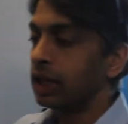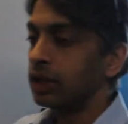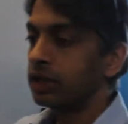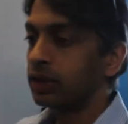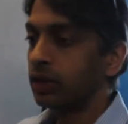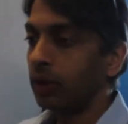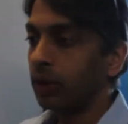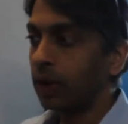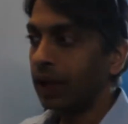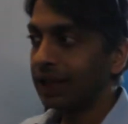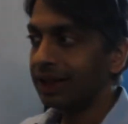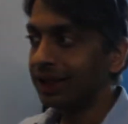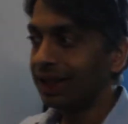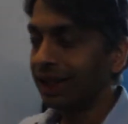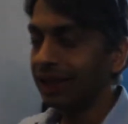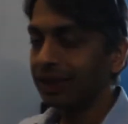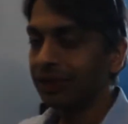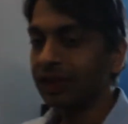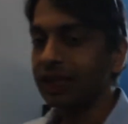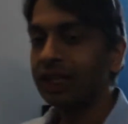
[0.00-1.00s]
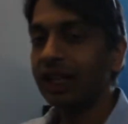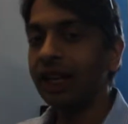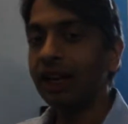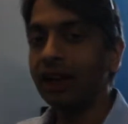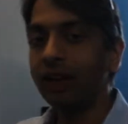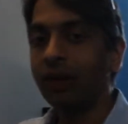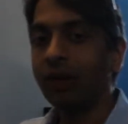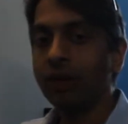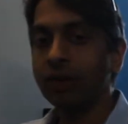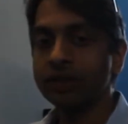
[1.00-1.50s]
So at the end of the day,
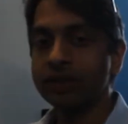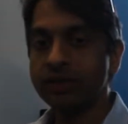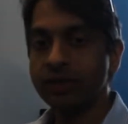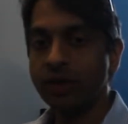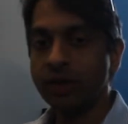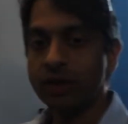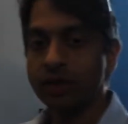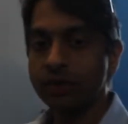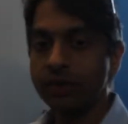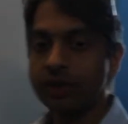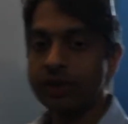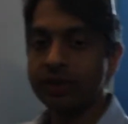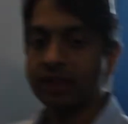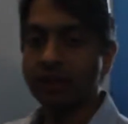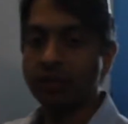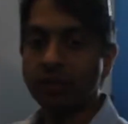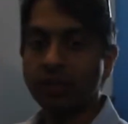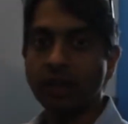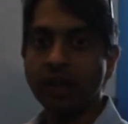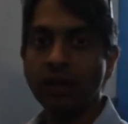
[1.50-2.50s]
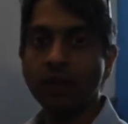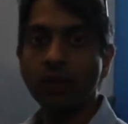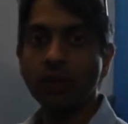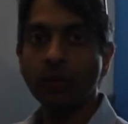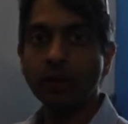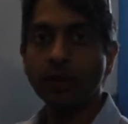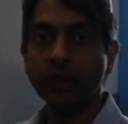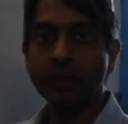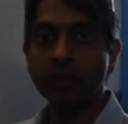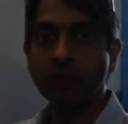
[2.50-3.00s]
it all starts with somebody
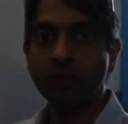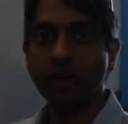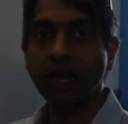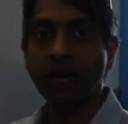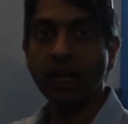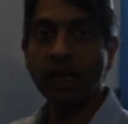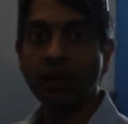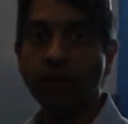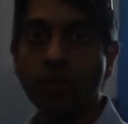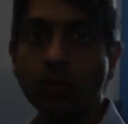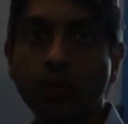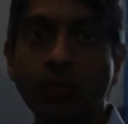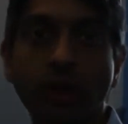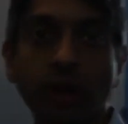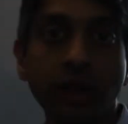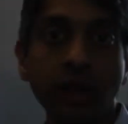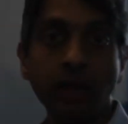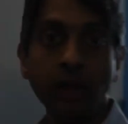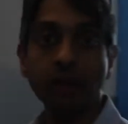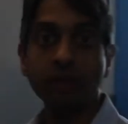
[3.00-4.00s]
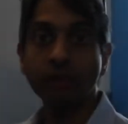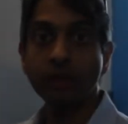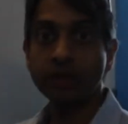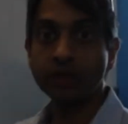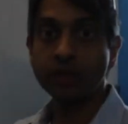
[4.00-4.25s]
willing to pay you money for